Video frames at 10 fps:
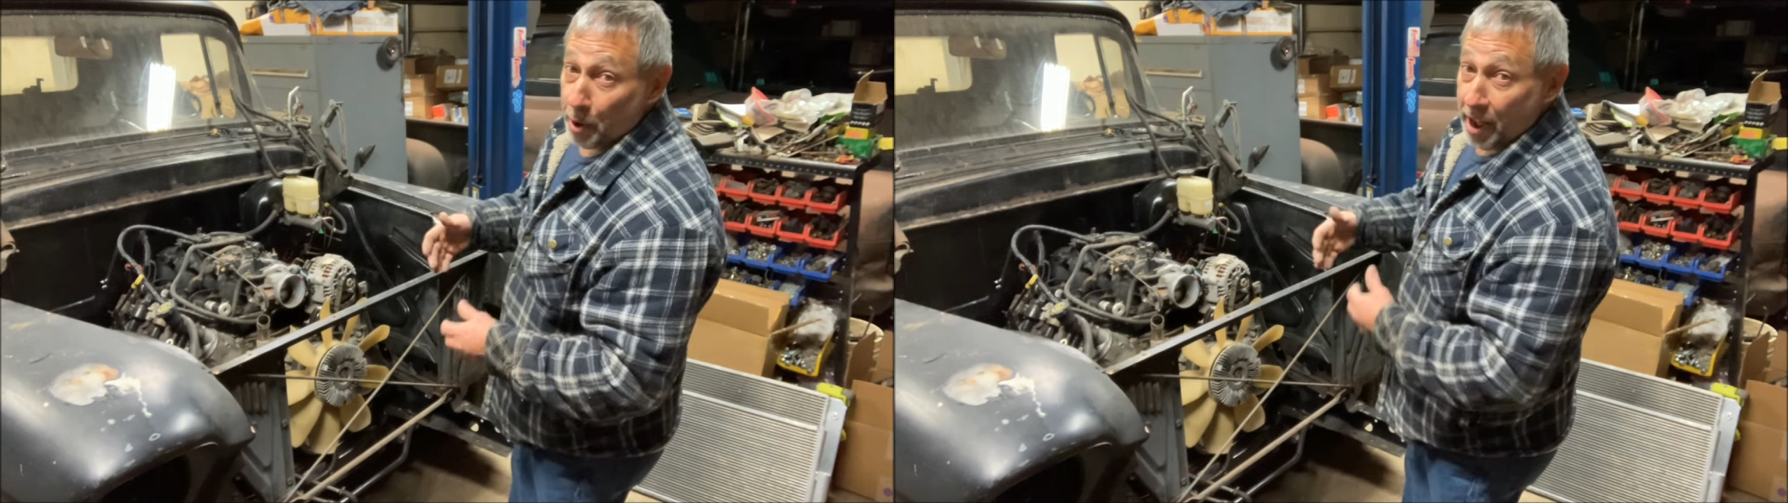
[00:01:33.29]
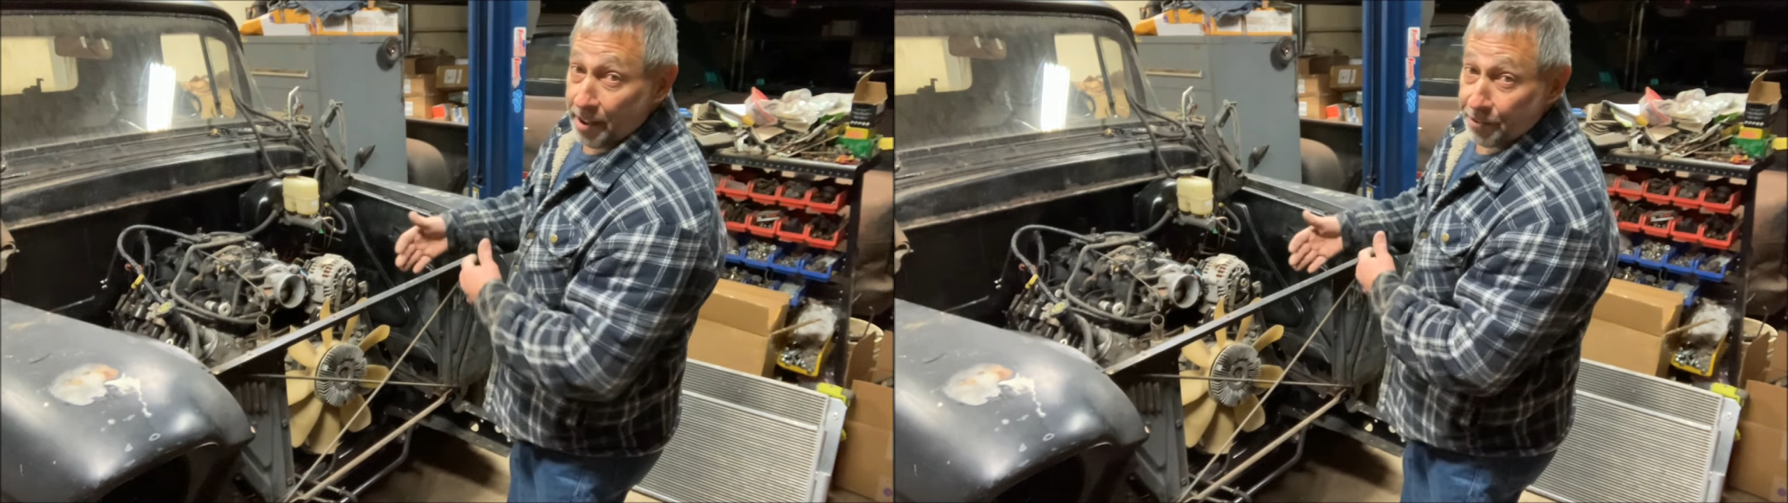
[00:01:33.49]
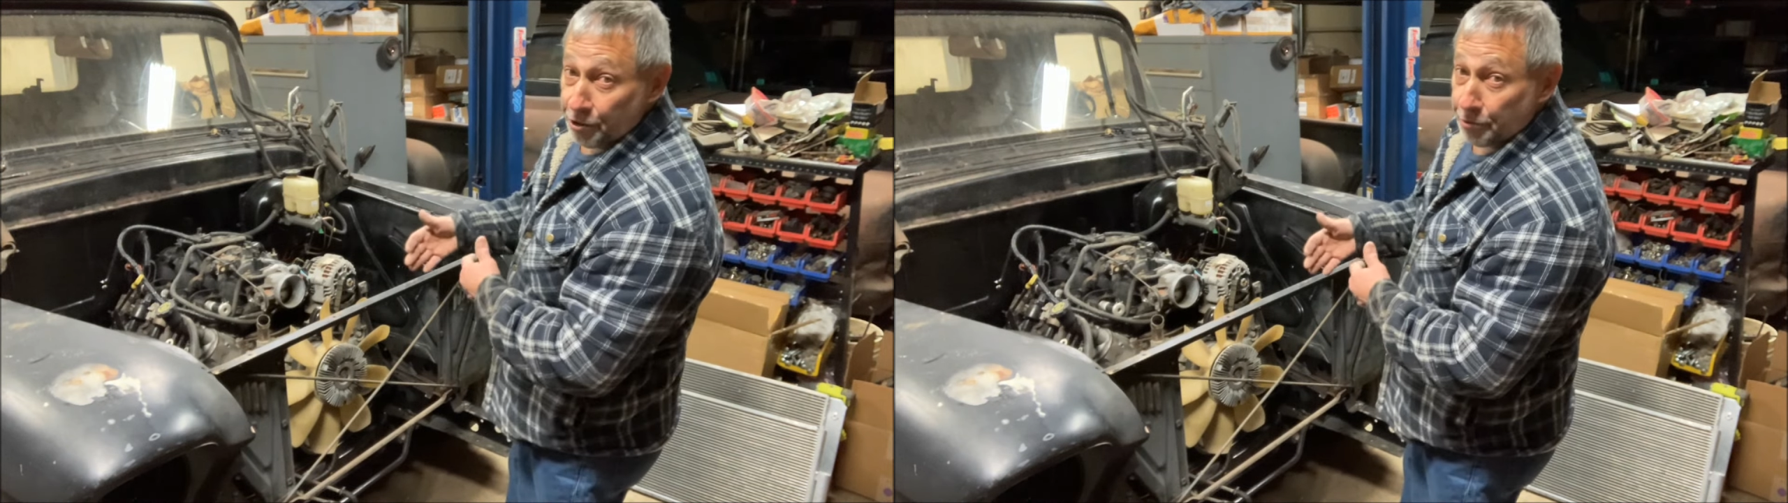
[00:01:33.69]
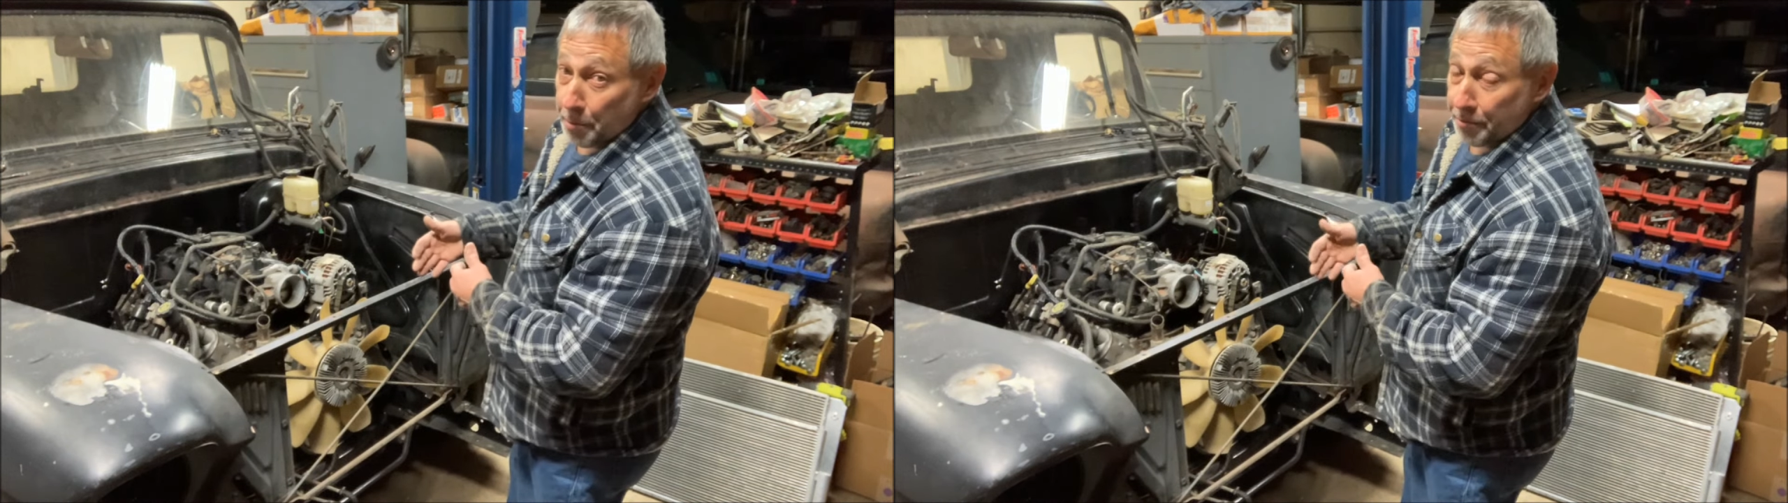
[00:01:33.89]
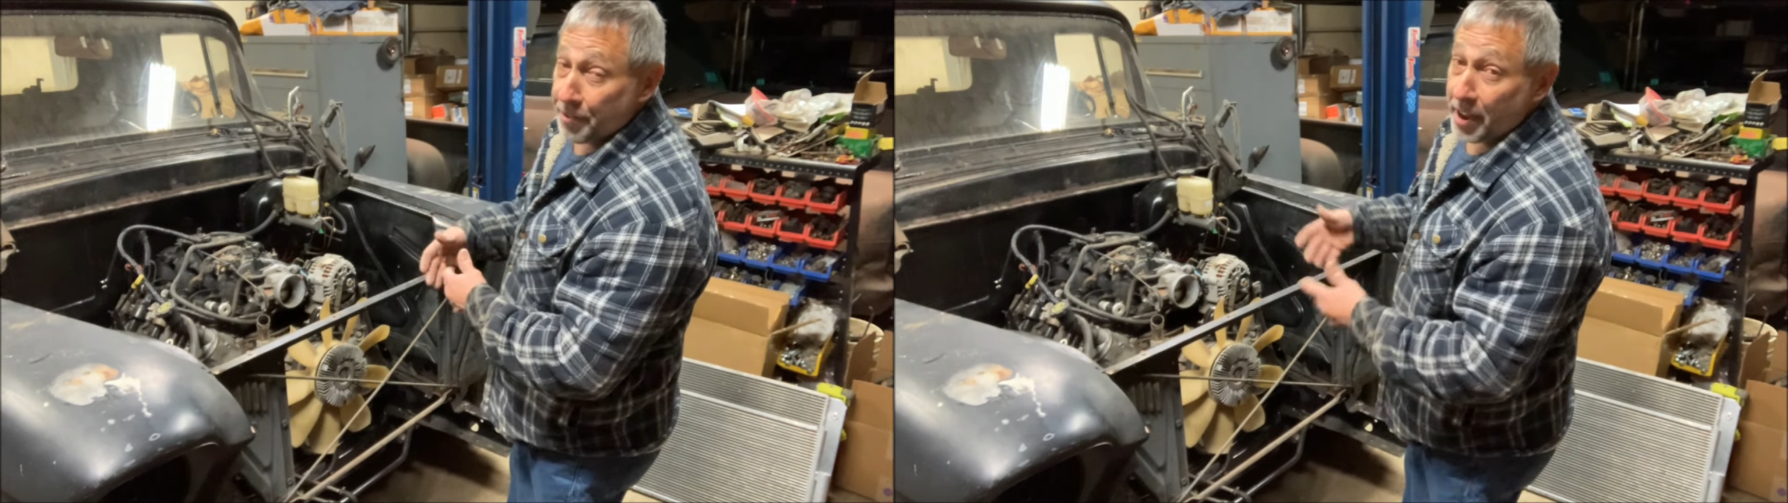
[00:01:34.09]
to a 1/2 inch
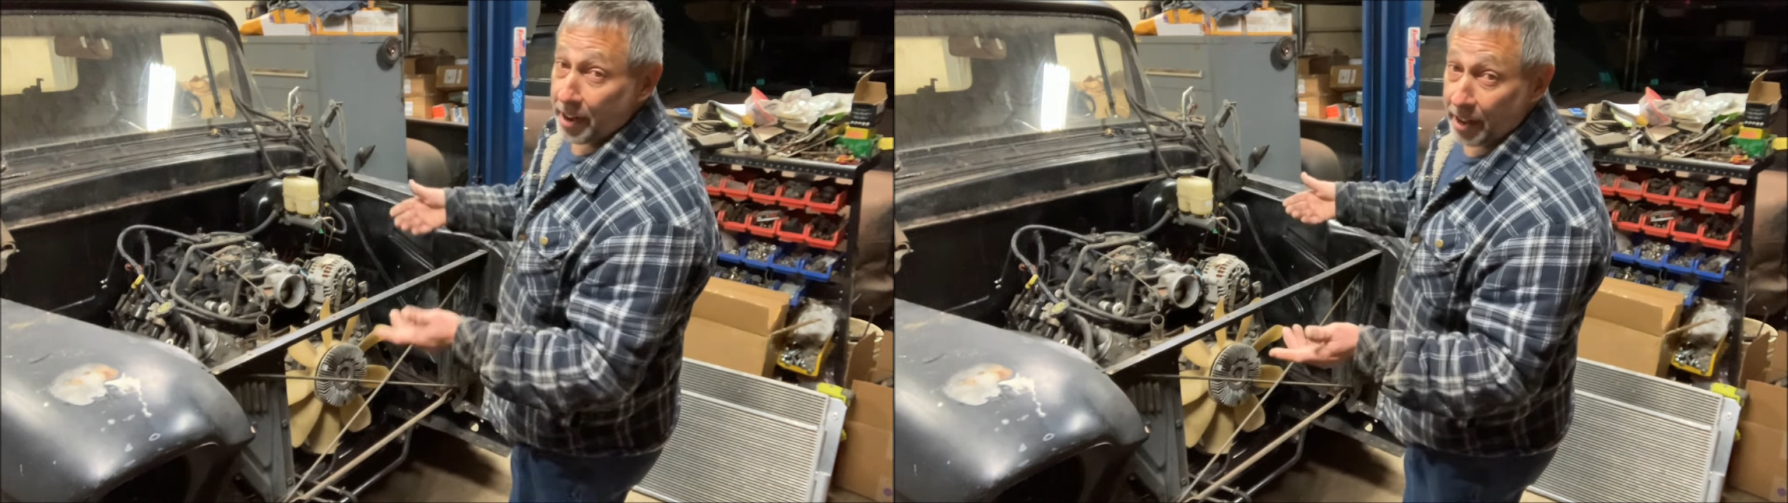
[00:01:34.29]
from the fan,